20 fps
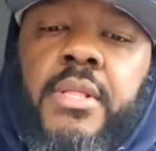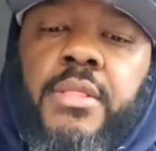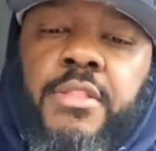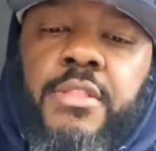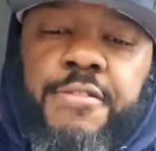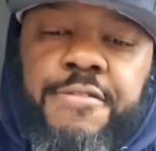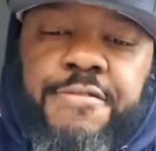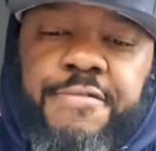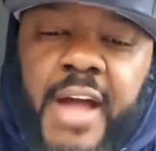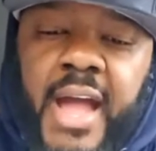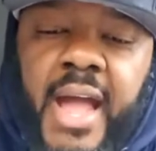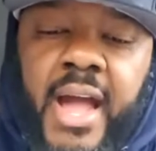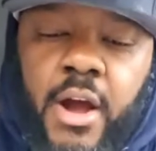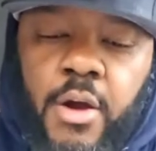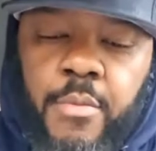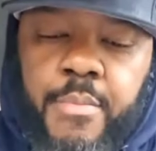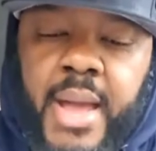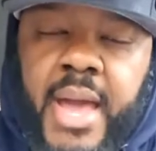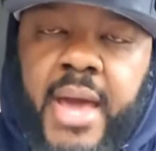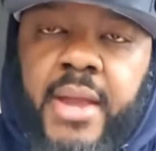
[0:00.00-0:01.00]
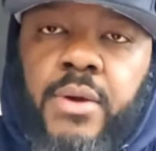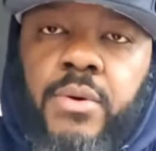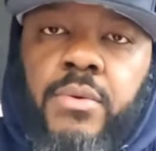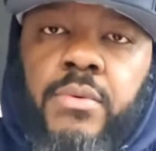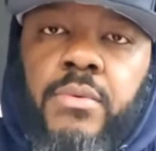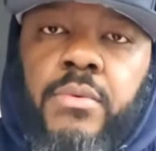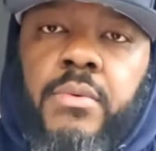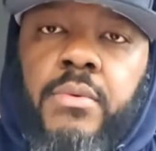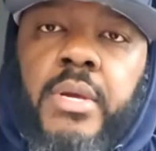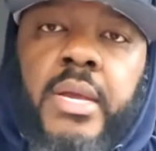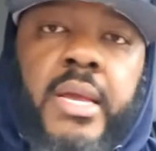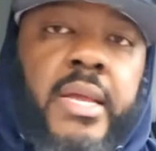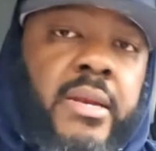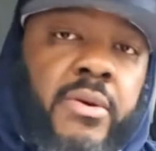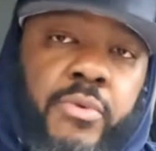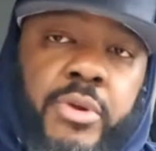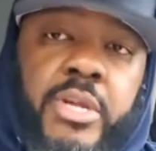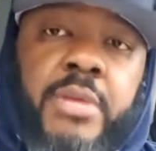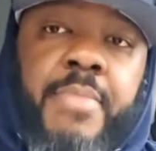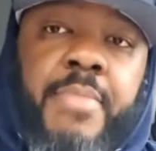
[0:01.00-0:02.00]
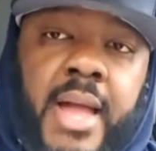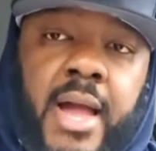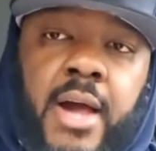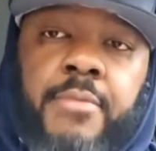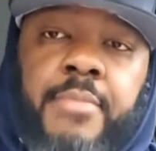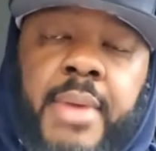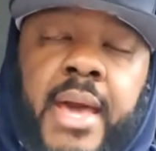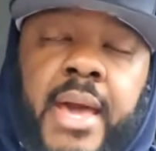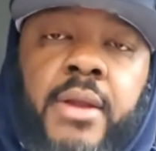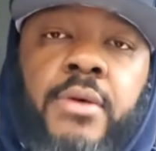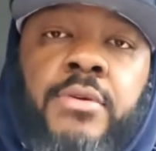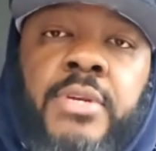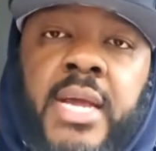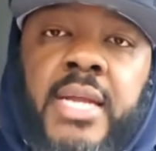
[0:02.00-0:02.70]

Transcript: the foul battle, and the rebound battle,